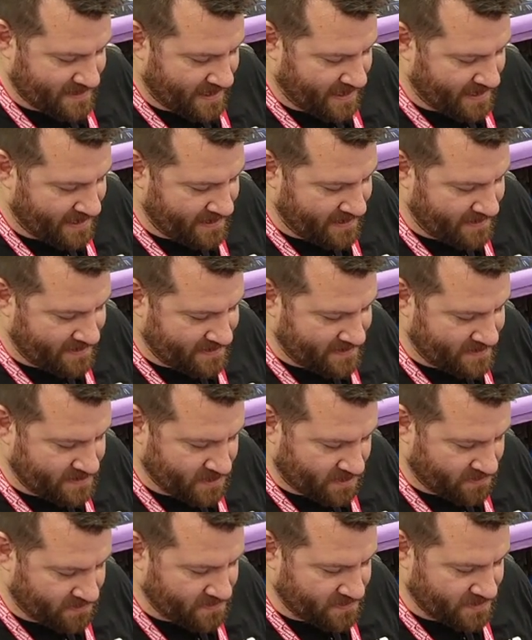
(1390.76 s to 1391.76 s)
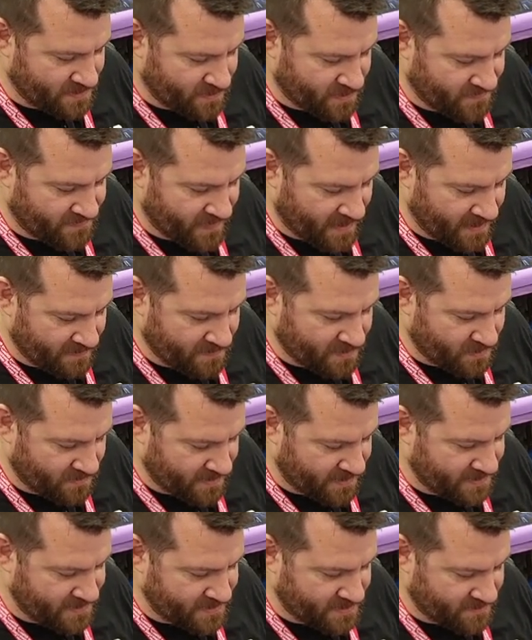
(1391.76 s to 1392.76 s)
I don't know if I'm
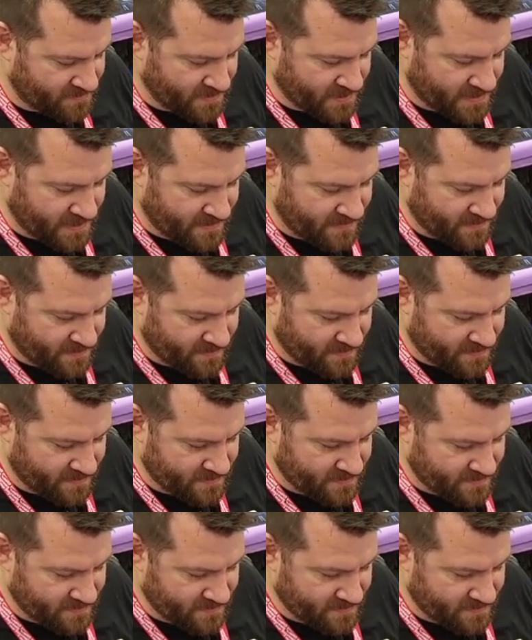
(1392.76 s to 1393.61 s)
going to either.